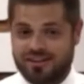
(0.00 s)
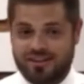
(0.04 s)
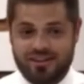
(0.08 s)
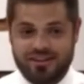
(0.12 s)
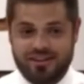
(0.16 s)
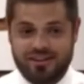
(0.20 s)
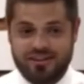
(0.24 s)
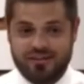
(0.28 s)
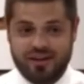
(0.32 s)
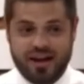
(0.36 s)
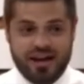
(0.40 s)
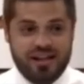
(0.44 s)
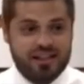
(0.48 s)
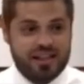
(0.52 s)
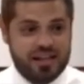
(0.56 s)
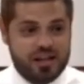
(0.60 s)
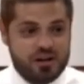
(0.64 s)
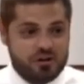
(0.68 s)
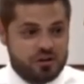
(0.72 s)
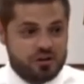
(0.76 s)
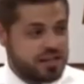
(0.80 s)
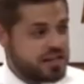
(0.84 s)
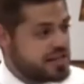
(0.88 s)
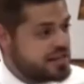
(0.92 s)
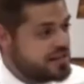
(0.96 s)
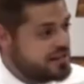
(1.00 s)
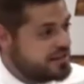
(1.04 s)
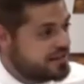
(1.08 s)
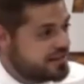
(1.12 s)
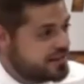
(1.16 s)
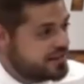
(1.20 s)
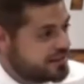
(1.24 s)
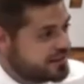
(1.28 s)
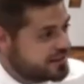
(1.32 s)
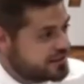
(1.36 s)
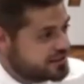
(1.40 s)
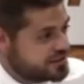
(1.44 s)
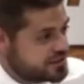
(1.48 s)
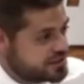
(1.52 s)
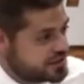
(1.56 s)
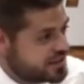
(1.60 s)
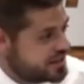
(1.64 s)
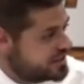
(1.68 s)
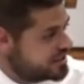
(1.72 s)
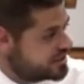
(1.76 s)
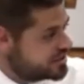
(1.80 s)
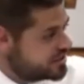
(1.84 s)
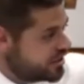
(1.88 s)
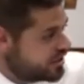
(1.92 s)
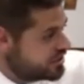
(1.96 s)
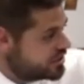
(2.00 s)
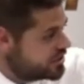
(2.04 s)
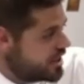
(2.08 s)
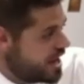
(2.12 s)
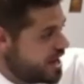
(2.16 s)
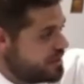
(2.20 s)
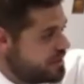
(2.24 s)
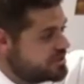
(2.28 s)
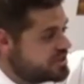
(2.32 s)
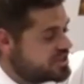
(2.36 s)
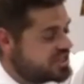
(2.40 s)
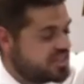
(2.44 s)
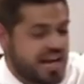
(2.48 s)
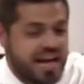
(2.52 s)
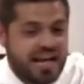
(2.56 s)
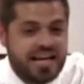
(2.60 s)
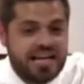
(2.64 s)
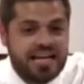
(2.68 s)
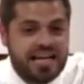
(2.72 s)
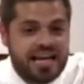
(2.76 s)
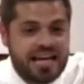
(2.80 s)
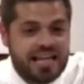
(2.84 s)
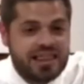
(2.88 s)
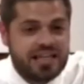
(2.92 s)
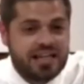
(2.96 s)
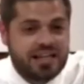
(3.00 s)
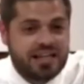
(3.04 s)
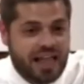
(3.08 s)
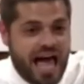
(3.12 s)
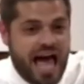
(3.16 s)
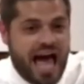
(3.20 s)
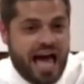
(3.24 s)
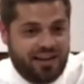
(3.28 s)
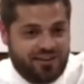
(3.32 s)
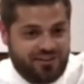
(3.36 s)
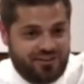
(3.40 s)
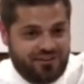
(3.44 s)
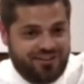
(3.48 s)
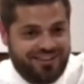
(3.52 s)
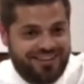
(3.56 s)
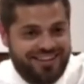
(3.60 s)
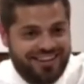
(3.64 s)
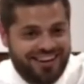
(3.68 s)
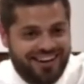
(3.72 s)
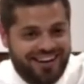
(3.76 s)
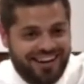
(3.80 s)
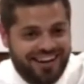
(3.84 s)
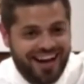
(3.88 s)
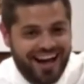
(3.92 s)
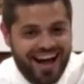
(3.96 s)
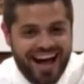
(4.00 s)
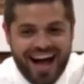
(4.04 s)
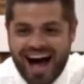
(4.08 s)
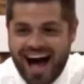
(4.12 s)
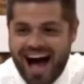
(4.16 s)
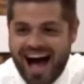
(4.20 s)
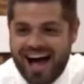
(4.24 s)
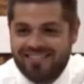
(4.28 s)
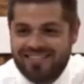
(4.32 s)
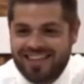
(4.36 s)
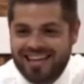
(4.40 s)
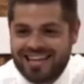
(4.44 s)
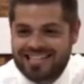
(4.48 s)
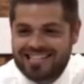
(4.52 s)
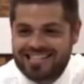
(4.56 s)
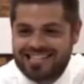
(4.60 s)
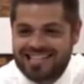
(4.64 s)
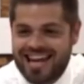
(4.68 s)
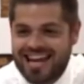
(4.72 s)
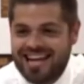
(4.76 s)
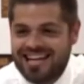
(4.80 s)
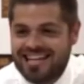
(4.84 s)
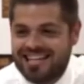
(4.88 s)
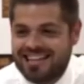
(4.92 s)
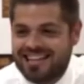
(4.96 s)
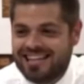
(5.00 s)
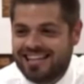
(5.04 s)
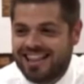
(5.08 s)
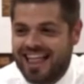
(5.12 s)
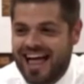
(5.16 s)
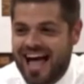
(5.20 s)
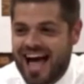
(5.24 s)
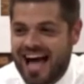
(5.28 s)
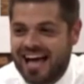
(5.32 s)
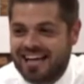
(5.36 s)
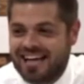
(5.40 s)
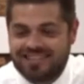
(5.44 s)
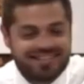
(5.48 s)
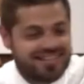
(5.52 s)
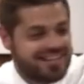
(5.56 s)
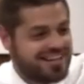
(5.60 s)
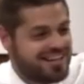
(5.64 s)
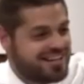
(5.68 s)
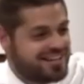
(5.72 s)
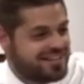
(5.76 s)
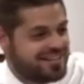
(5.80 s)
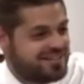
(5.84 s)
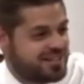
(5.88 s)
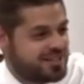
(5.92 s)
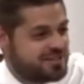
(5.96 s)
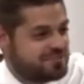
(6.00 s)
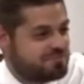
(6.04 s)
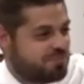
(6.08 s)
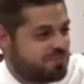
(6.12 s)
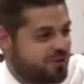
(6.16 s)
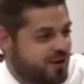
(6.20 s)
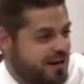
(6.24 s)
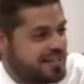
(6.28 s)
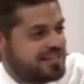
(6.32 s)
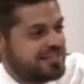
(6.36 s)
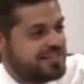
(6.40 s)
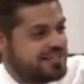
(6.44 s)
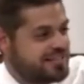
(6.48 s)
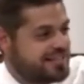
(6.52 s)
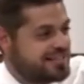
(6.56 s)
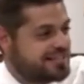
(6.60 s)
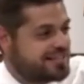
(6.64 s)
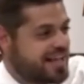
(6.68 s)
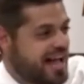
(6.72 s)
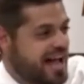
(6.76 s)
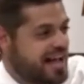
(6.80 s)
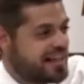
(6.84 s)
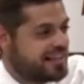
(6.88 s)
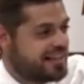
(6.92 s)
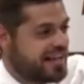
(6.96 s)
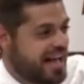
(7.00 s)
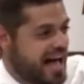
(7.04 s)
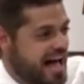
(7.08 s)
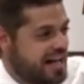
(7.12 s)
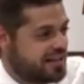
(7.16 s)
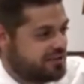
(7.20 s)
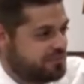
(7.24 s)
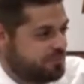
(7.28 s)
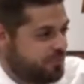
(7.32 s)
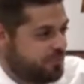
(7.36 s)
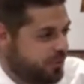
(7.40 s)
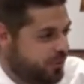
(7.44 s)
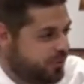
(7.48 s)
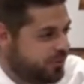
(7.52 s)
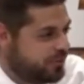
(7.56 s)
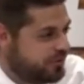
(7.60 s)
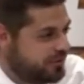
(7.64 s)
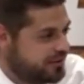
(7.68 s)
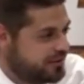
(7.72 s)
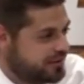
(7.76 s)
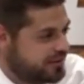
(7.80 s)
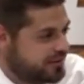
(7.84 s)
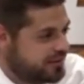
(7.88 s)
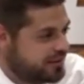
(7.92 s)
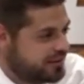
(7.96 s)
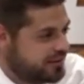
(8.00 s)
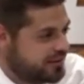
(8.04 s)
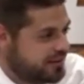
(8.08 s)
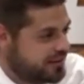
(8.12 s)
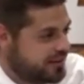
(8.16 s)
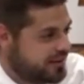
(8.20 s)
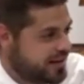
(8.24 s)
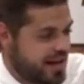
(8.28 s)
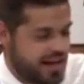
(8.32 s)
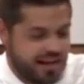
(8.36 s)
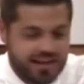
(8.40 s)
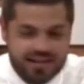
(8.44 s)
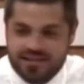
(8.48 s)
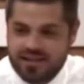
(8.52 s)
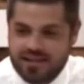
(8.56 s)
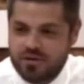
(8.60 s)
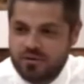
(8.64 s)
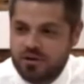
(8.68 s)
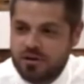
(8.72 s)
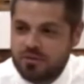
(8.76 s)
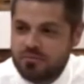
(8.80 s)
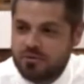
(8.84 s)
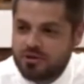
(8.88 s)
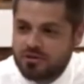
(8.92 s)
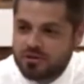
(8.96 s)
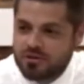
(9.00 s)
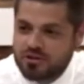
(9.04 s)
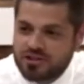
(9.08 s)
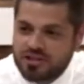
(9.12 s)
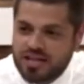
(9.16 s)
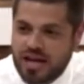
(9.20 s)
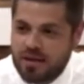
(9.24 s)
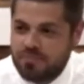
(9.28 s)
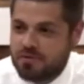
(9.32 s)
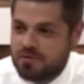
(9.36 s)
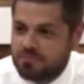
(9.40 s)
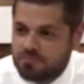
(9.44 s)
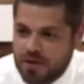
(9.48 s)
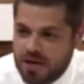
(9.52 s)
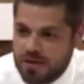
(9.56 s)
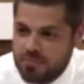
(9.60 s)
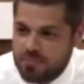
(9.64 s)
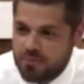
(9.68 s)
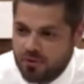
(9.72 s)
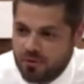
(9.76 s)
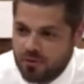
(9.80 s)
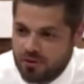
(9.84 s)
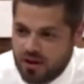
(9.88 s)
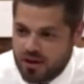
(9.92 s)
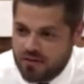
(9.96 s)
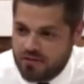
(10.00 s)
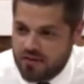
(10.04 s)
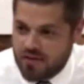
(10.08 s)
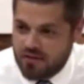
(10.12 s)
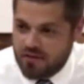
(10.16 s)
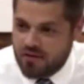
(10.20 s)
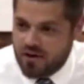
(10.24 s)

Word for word: So I literally just get to start. I'm standing in the glass. You know, I'm like standing in the glass, just preaching this guy the gospel. And he's like one of the most receptive people I've ever